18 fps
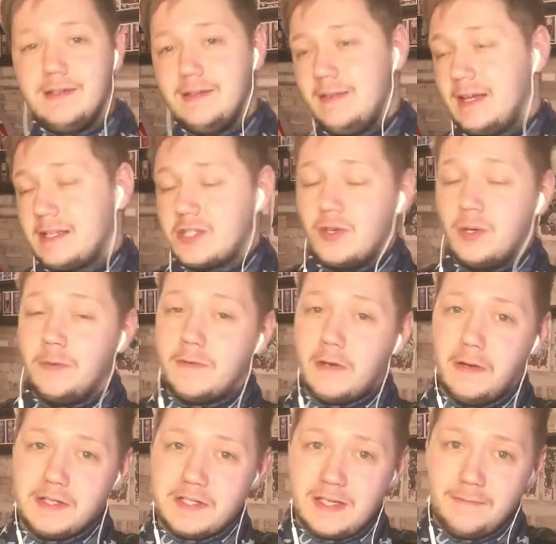that's all we've
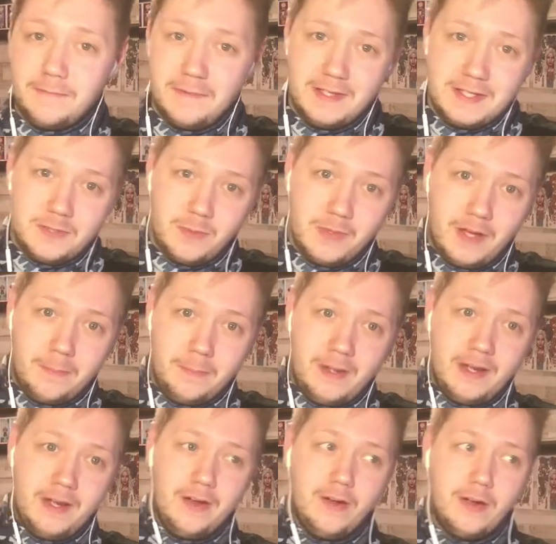got time for this week on
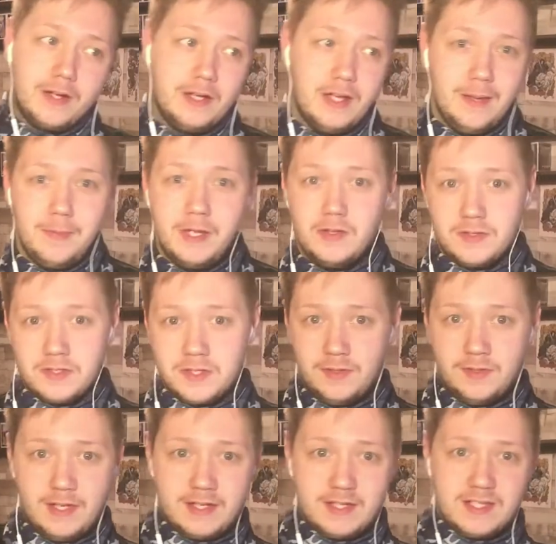My Hero Academia.
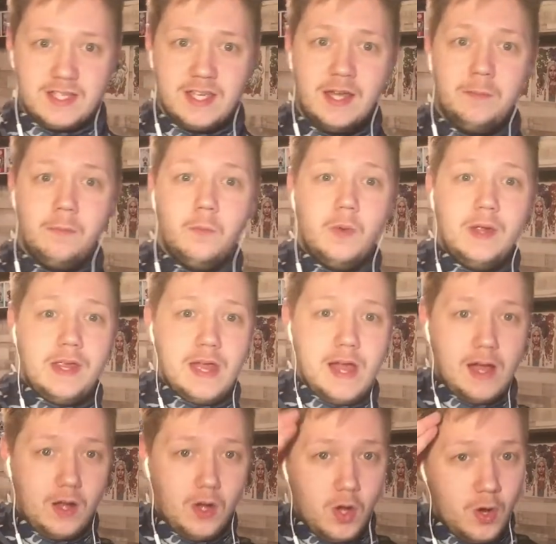Until next time, we
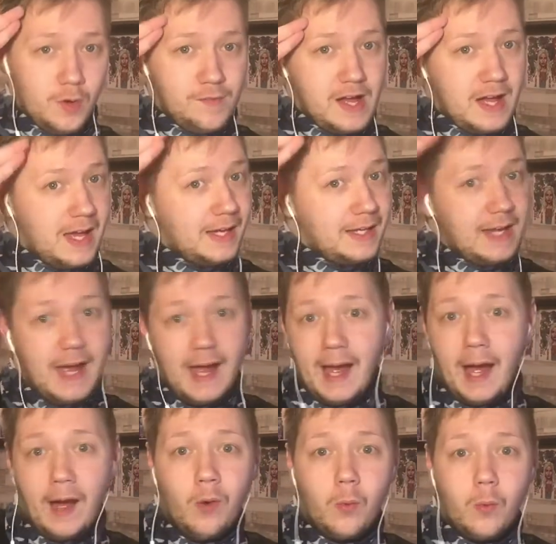are over and
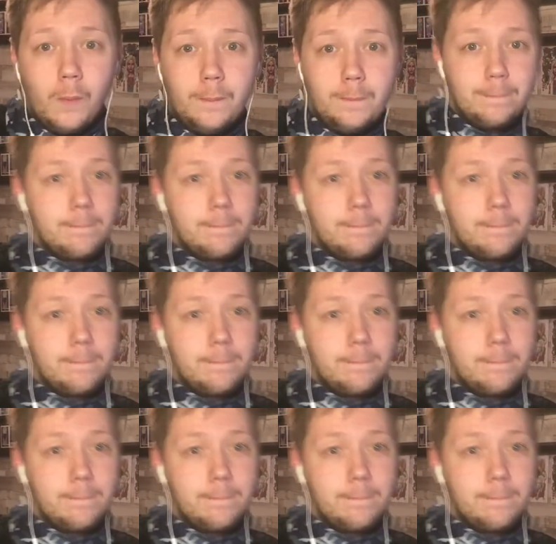out.